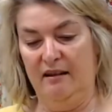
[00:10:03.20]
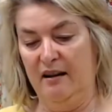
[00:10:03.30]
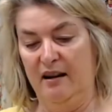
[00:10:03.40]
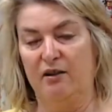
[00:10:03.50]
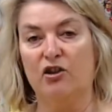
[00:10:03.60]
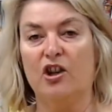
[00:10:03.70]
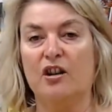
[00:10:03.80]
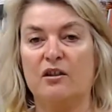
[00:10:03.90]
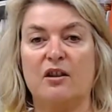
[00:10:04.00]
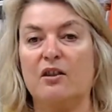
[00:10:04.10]

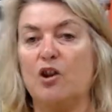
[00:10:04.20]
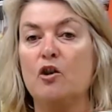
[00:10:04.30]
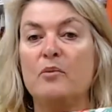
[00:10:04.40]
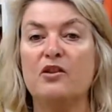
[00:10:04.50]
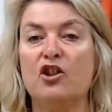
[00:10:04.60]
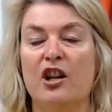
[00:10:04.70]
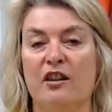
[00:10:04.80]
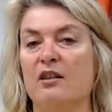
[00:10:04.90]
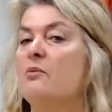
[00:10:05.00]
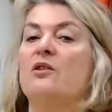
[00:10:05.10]
shirt, Cuban
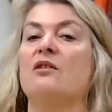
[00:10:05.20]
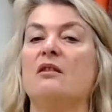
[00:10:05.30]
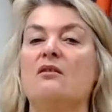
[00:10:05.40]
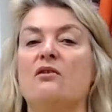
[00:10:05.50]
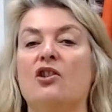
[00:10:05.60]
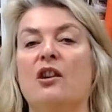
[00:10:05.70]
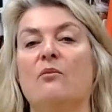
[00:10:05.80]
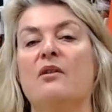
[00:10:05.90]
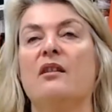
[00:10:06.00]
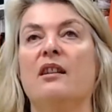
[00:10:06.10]
shirt, which is a shirt
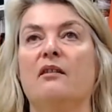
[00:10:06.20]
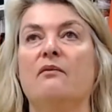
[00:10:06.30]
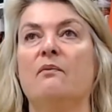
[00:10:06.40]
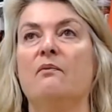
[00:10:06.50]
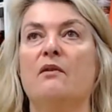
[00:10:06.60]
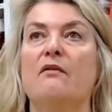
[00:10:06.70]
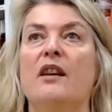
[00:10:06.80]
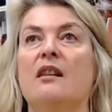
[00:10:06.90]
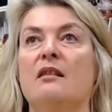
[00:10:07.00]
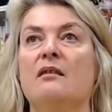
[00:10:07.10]
with like a
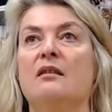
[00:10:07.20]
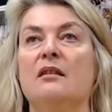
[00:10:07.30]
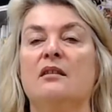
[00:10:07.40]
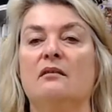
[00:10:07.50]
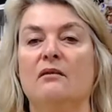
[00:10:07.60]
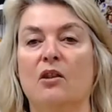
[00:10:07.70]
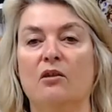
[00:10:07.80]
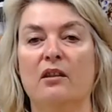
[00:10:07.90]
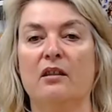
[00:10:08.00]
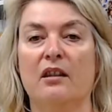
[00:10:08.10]
Revere
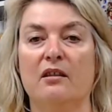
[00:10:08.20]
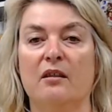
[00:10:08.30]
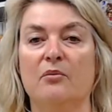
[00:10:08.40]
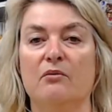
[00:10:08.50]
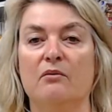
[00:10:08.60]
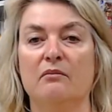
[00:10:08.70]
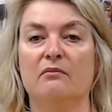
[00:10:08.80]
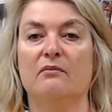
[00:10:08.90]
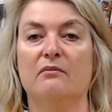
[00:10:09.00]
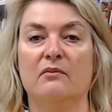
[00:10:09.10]
collar, like a double
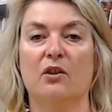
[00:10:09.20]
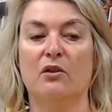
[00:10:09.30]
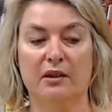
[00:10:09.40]
collar.